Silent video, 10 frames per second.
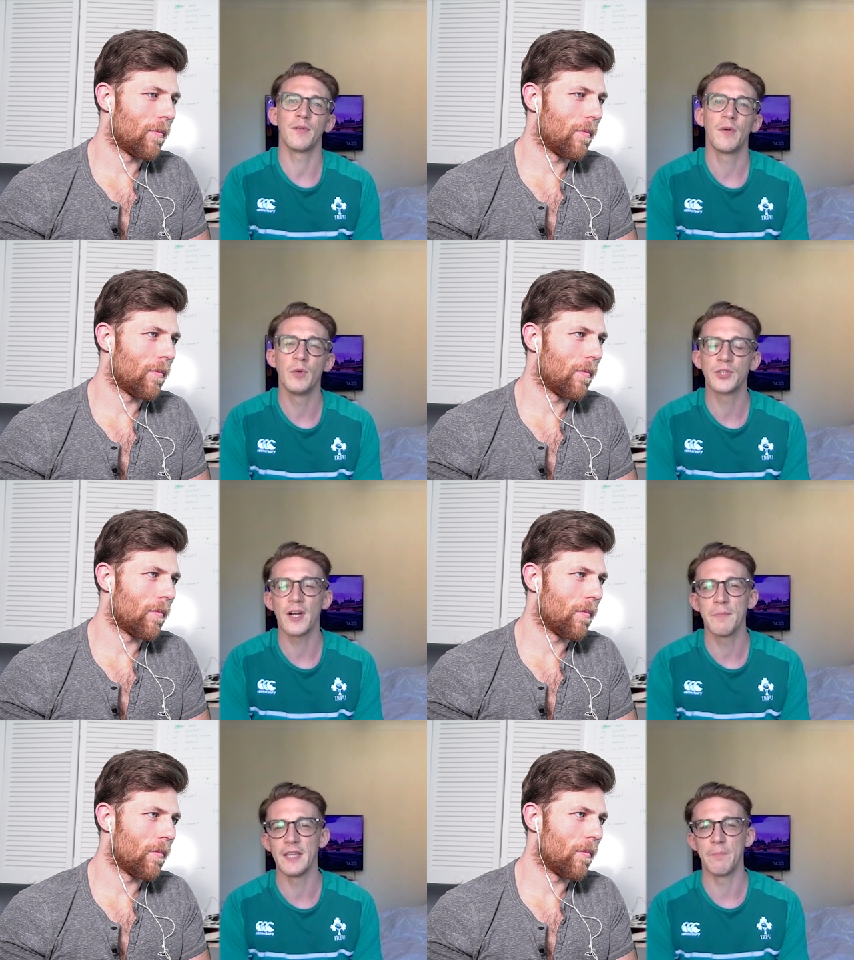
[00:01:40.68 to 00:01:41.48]
Speaker 1: we're trying to
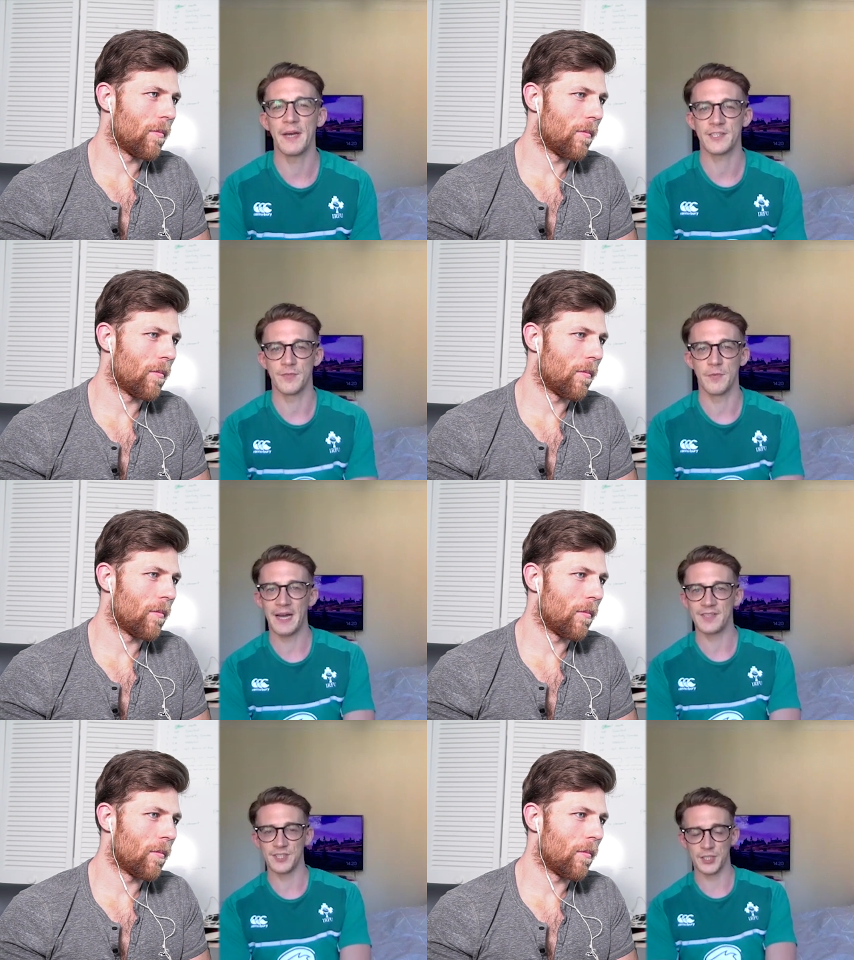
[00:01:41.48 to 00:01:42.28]
make the best of a
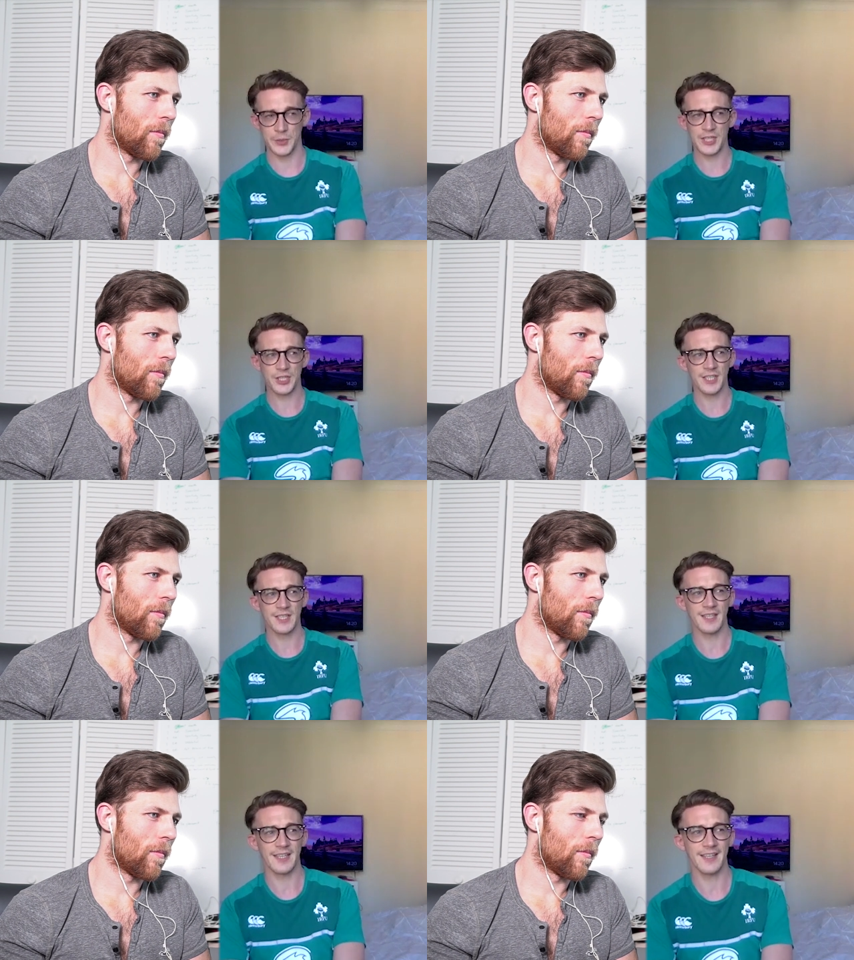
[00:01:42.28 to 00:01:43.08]
bad situation.
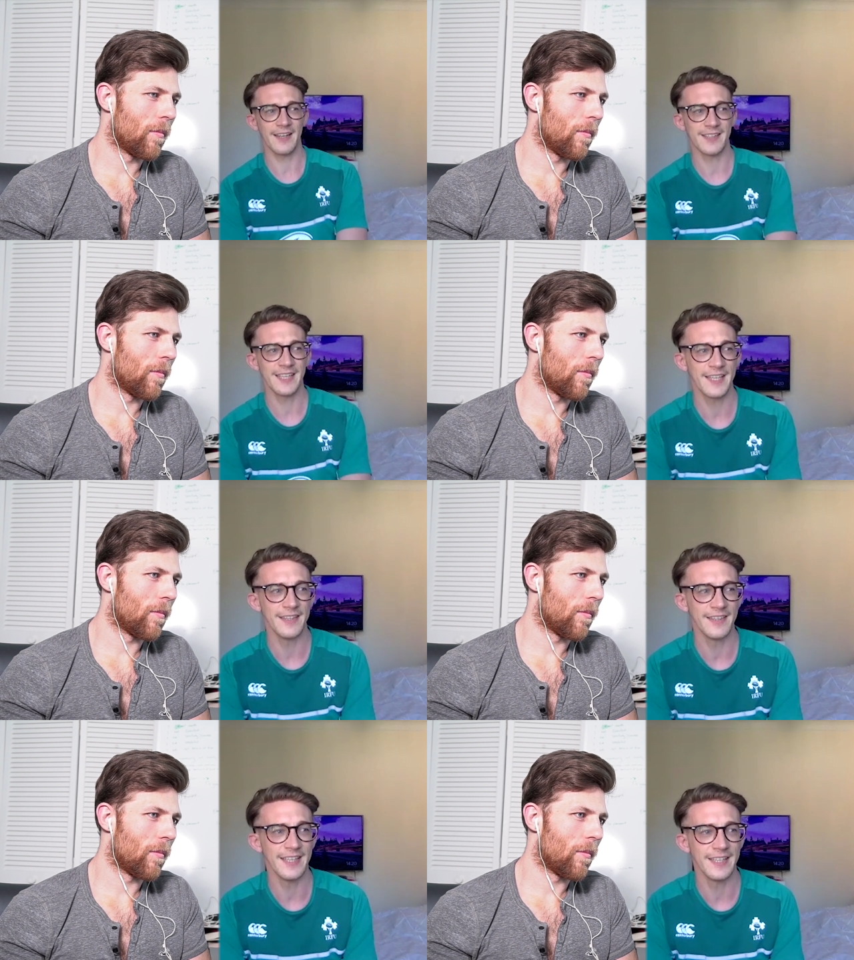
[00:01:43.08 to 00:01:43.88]
I, I think
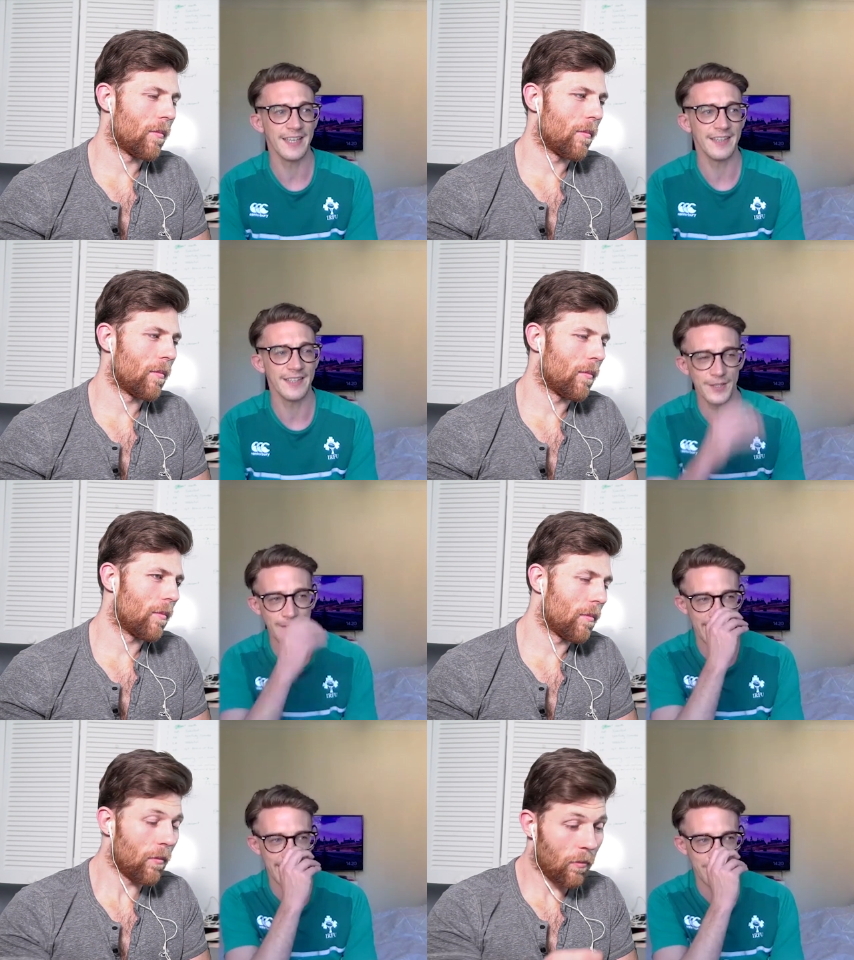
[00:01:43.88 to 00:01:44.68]
in, in, in the U
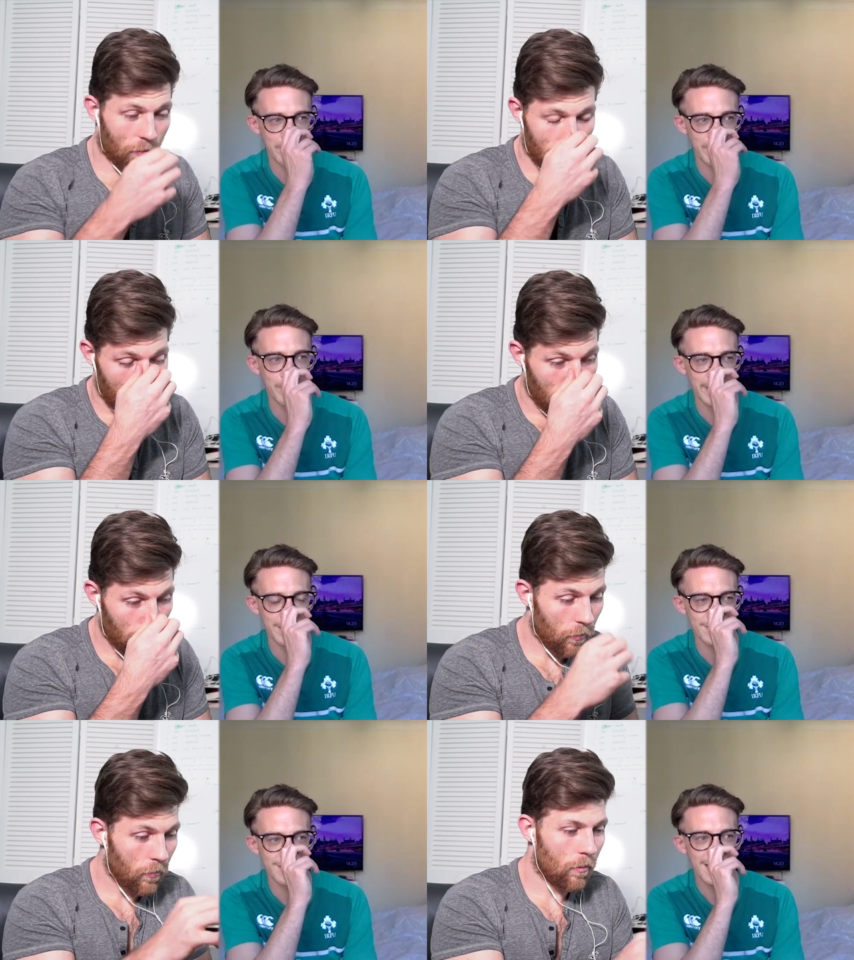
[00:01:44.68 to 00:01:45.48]
K, we
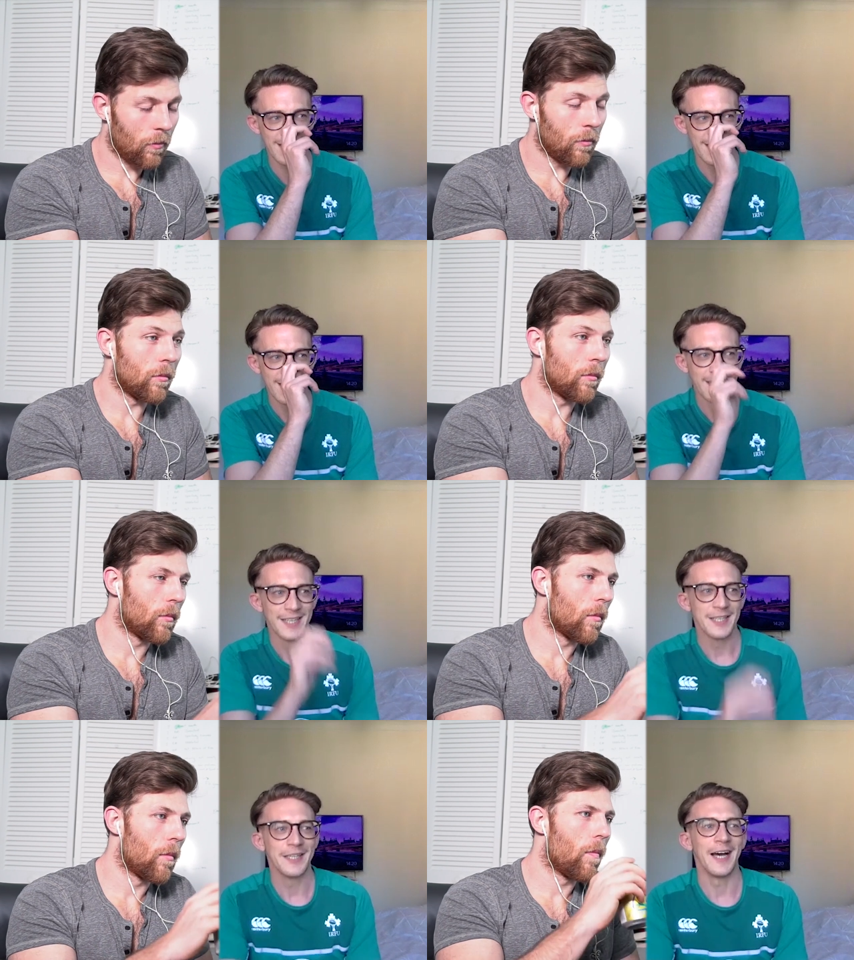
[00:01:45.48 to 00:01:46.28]
always,
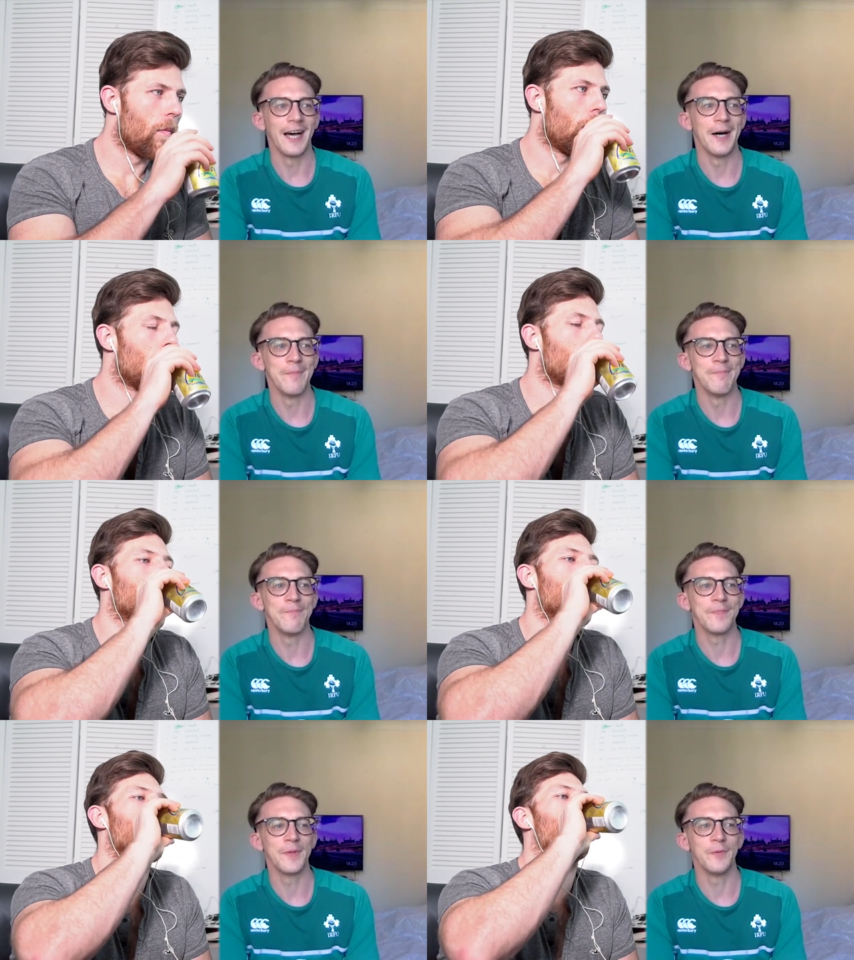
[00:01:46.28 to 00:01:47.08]

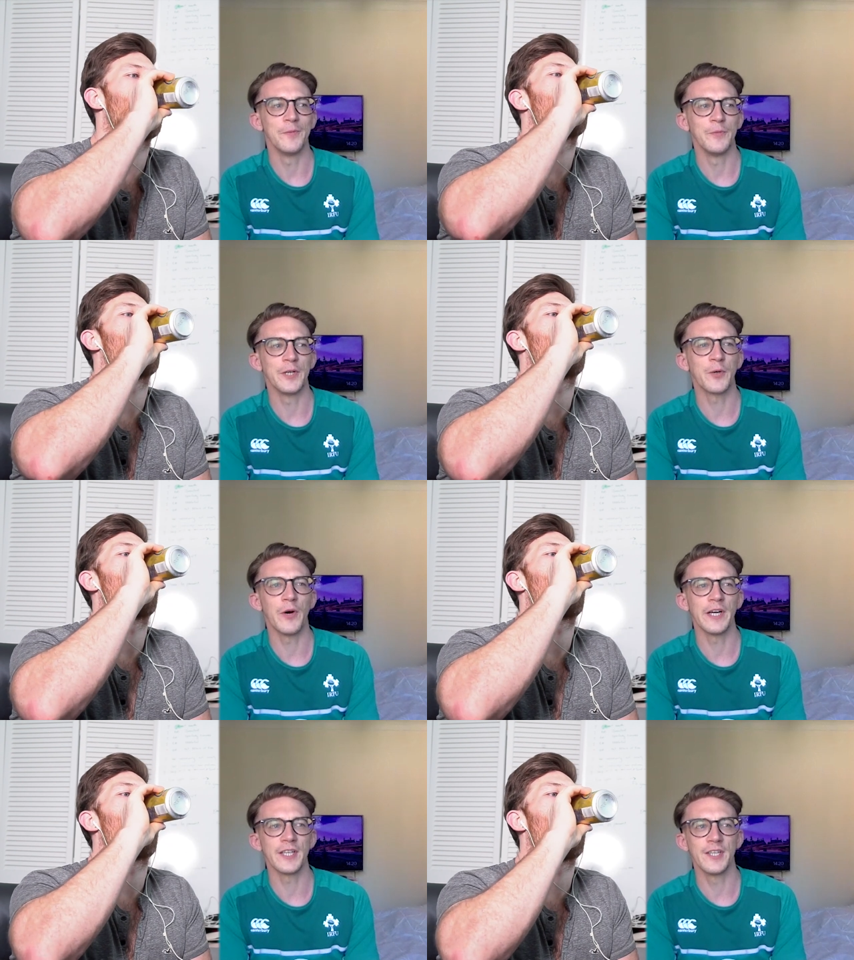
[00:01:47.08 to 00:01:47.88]
um, we're
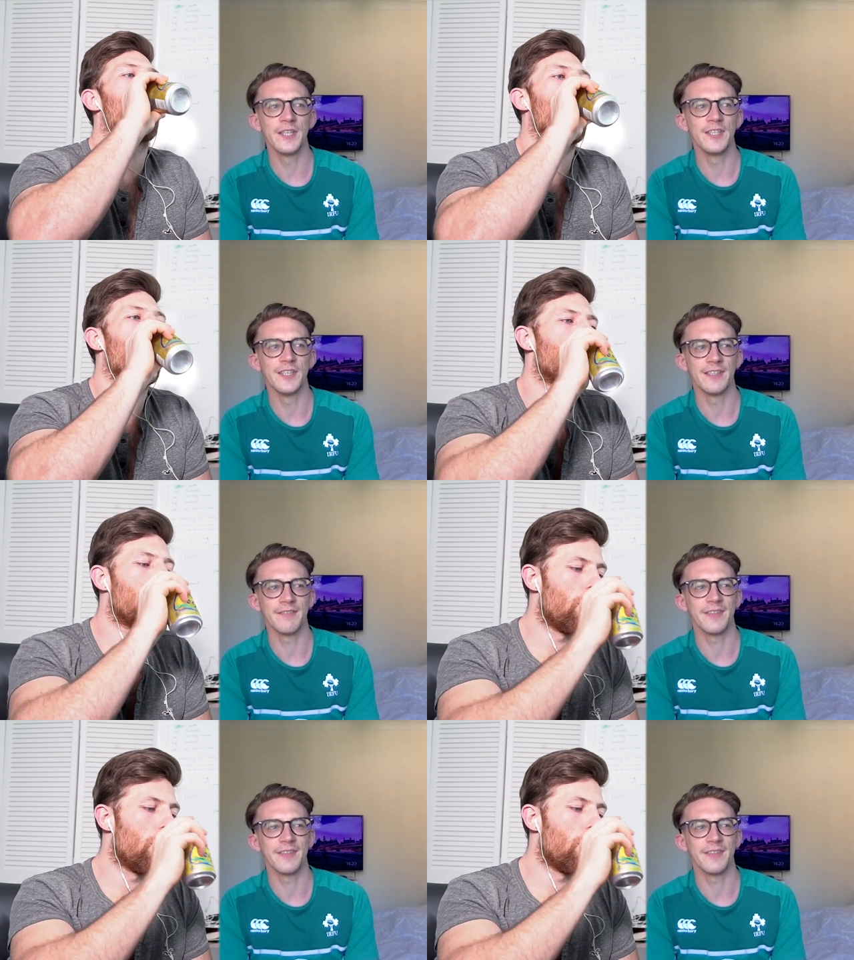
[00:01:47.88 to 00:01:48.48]
quite good at,